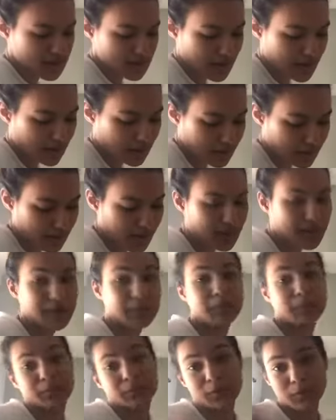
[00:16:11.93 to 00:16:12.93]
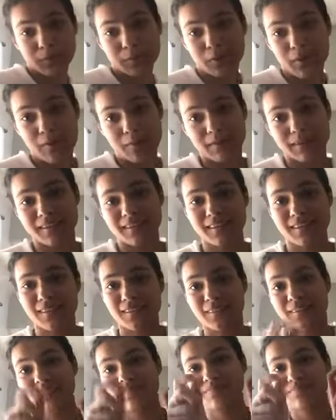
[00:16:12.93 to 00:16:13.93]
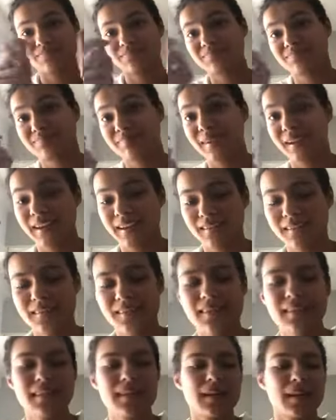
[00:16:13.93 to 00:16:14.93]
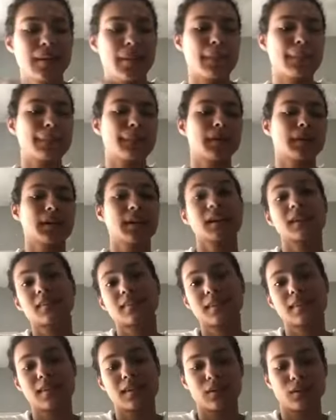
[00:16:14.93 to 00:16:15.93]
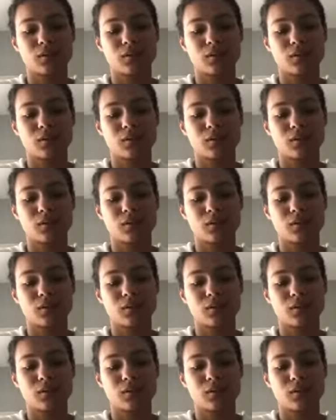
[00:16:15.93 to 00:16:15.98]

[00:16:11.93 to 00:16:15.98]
I mean, I didn't put it properly because my nails, but it's cute.